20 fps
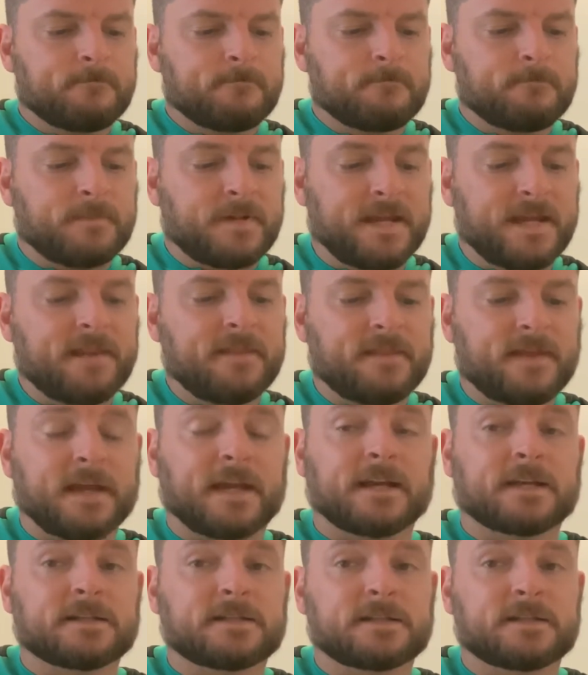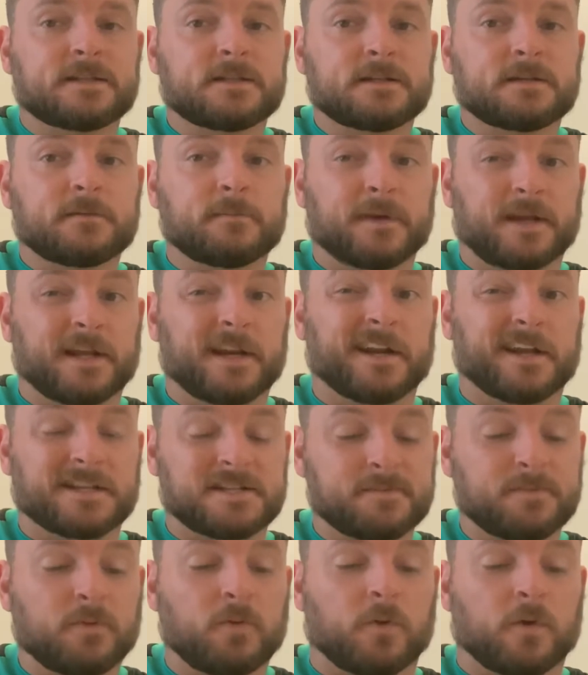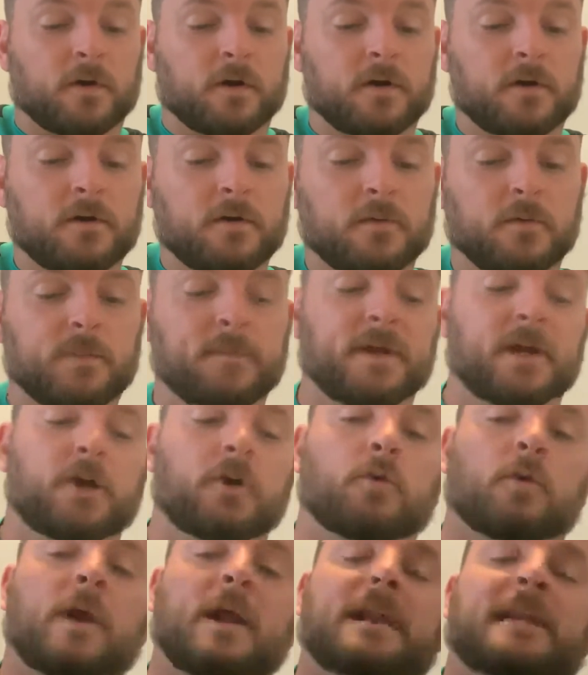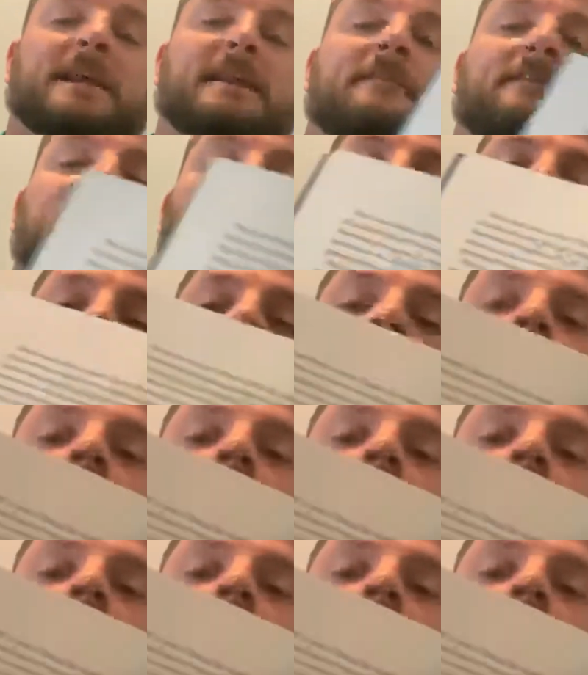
Pete thinks being an explorer would be a great adventure.